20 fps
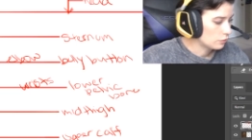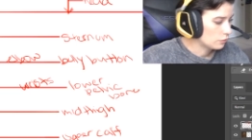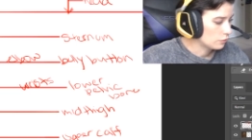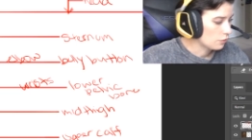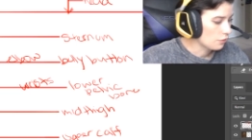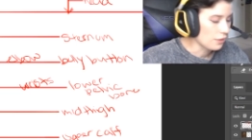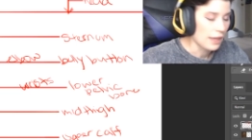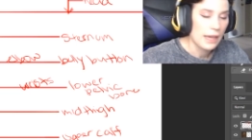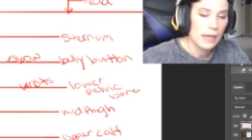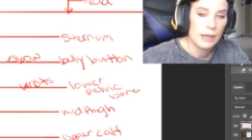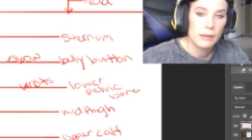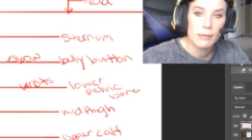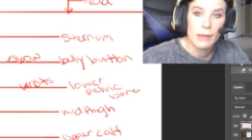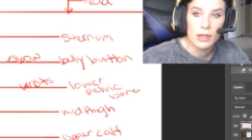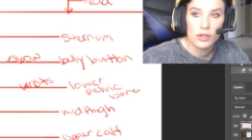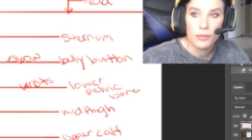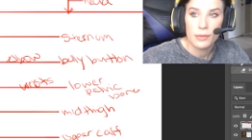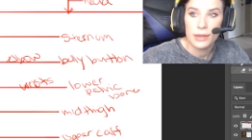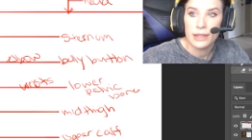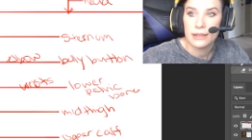for the head
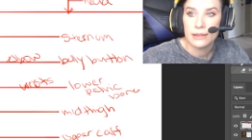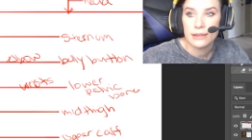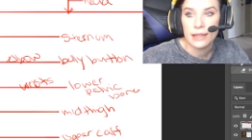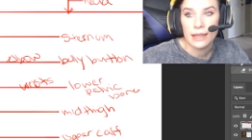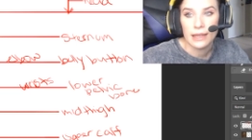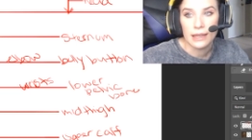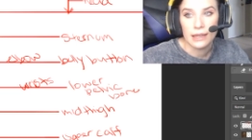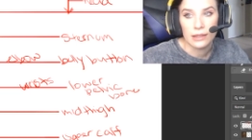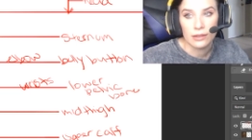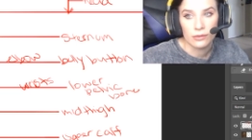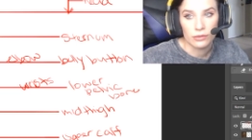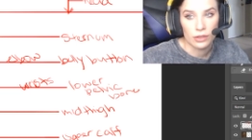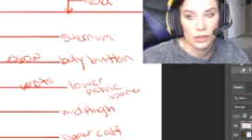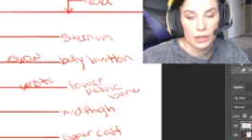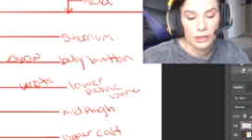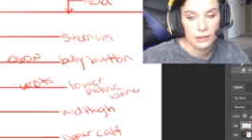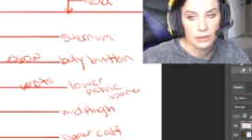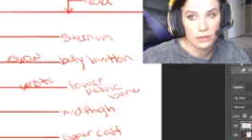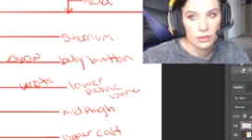measurements and for us